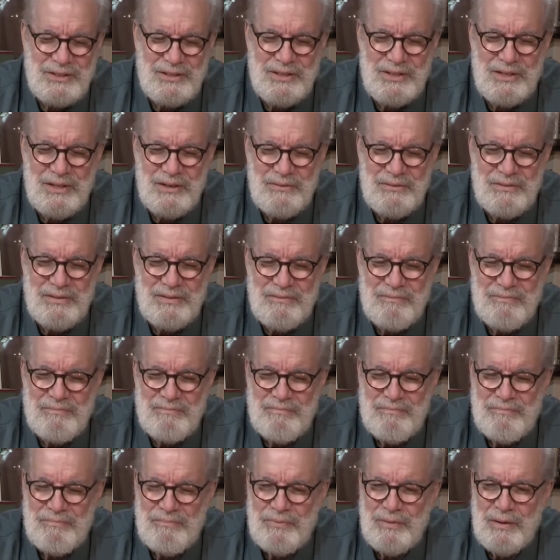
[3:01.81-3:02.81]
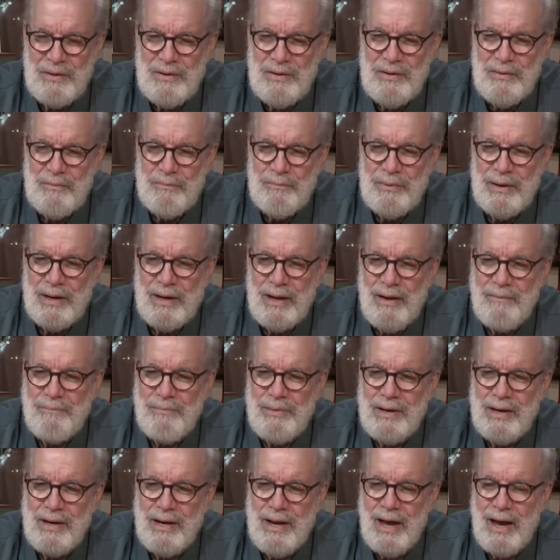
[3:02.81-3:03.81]
you know. But I've
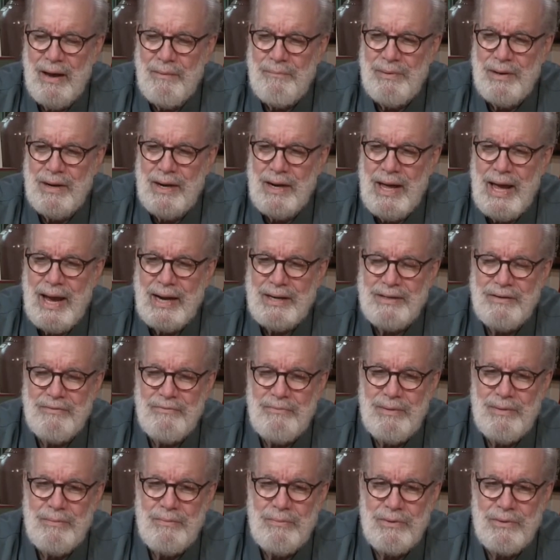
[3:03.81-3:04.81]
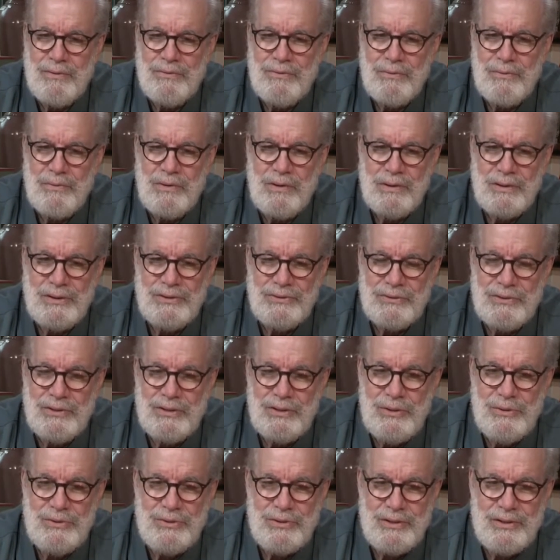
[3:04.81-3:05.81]
been an active member of the Royal
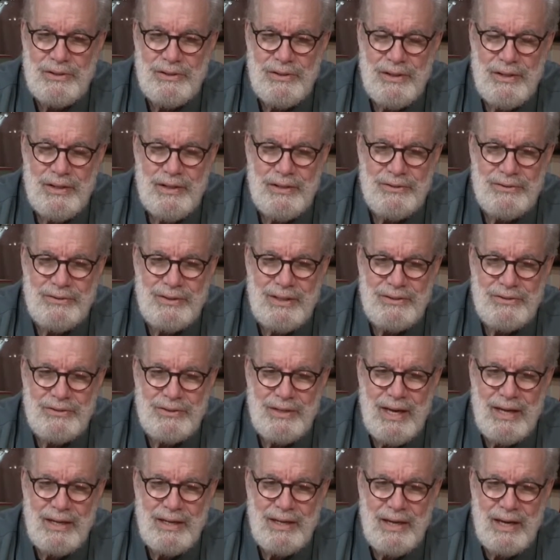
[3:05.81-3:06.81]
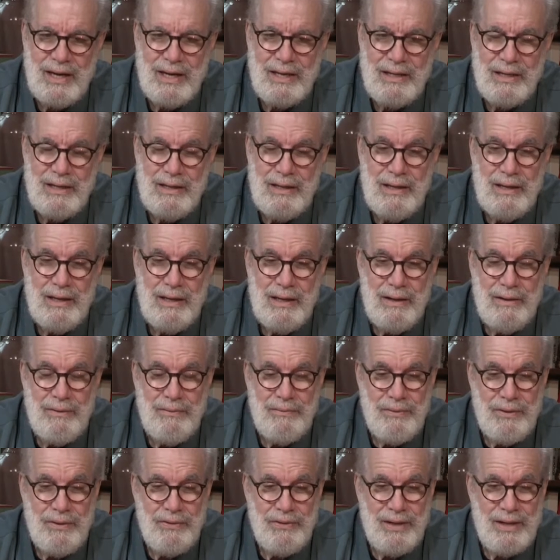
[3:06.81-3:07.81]
Institution since that night.
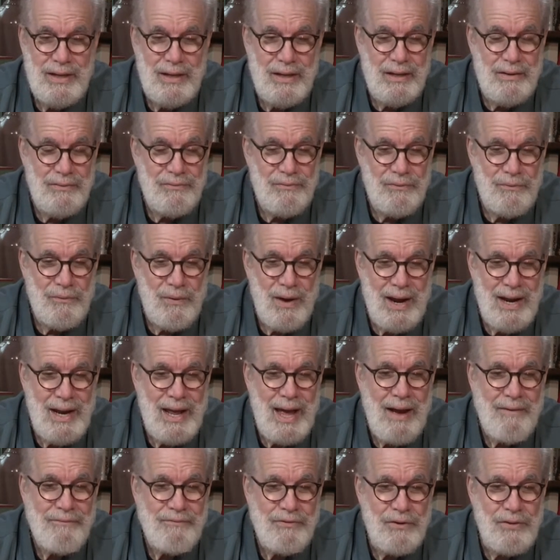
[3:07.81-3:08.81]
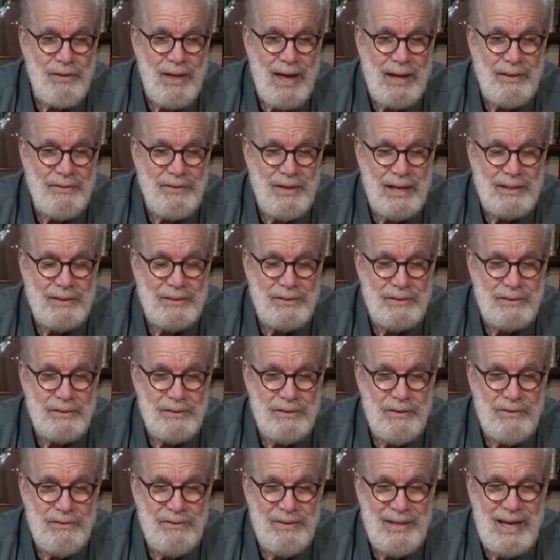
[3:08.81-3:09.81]
Then right after
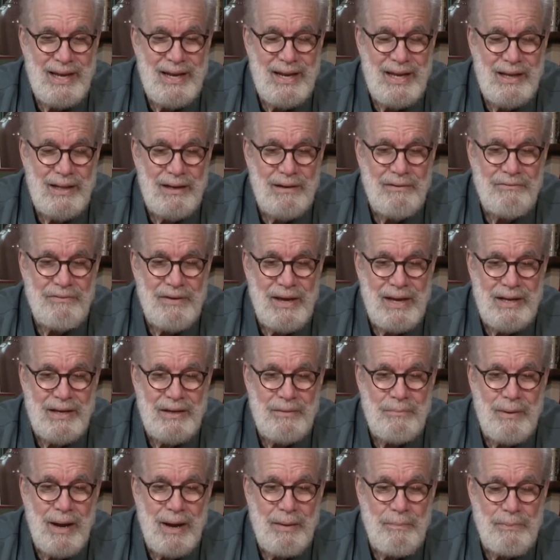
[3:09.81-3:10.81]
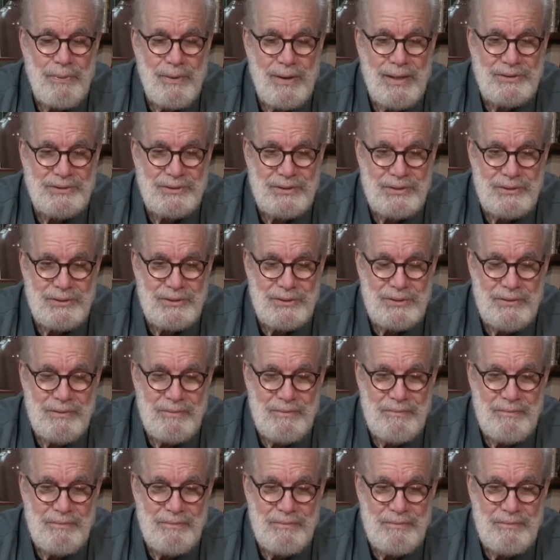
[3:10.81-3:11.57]
that elevated my presence,